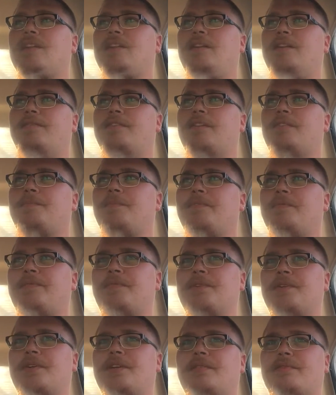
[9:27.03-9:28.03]
I left out
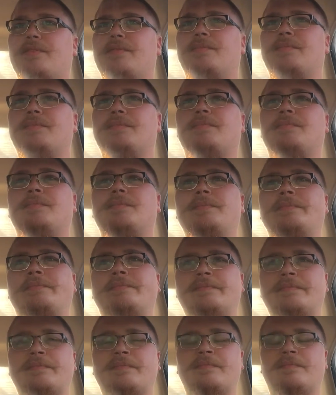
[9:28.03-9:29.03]
before even
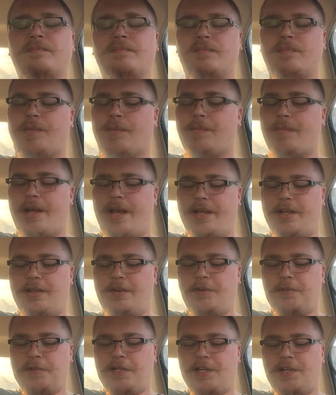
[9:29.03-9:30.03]

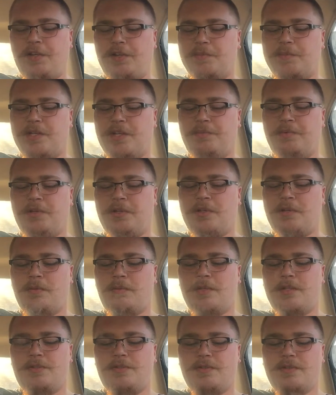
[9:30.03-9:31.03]
packing or lighting a pipe, you need
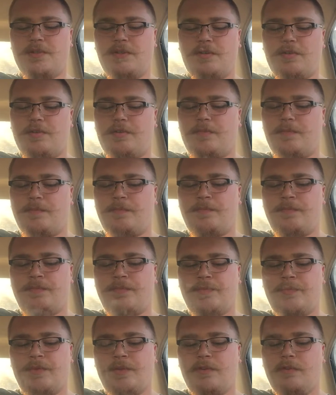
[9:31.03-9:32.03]
to be choosing your
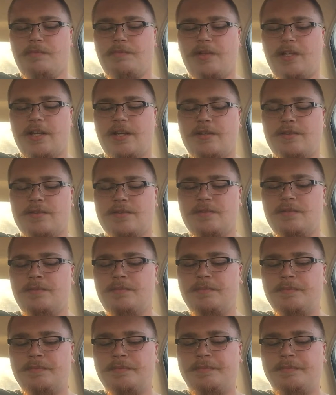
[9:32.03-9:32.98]
blends.